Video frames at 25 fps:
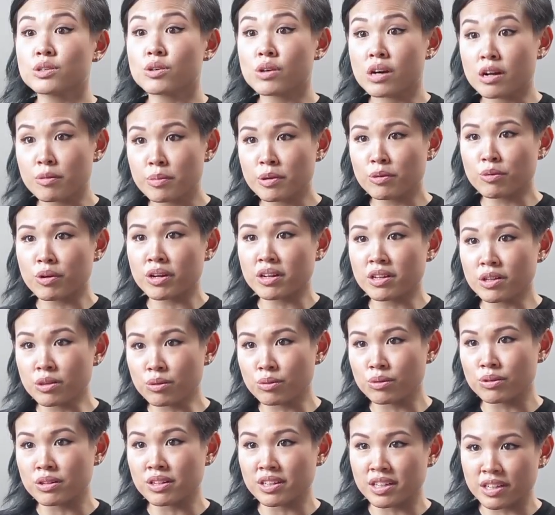So I'll be running
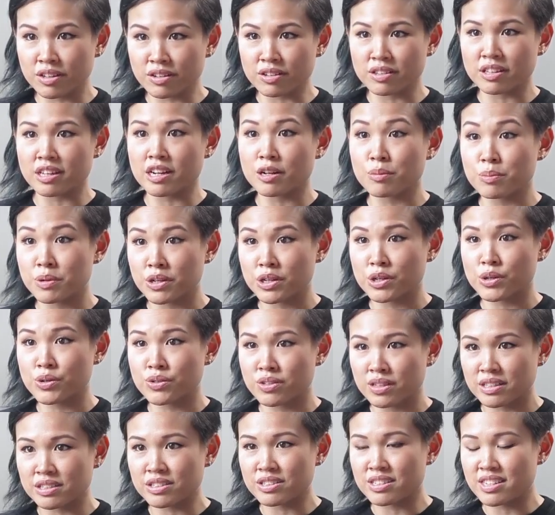through the gear that I'll be
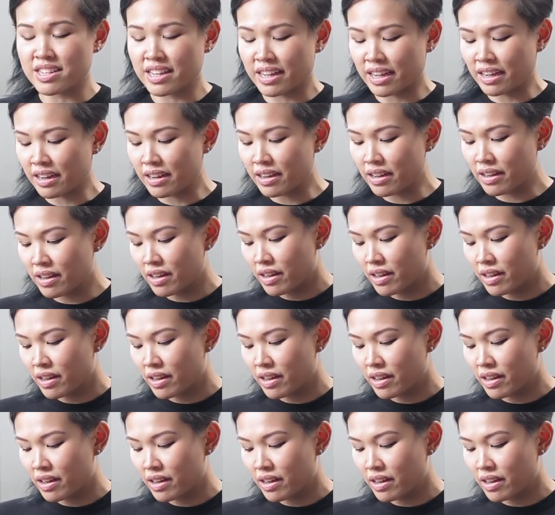using today.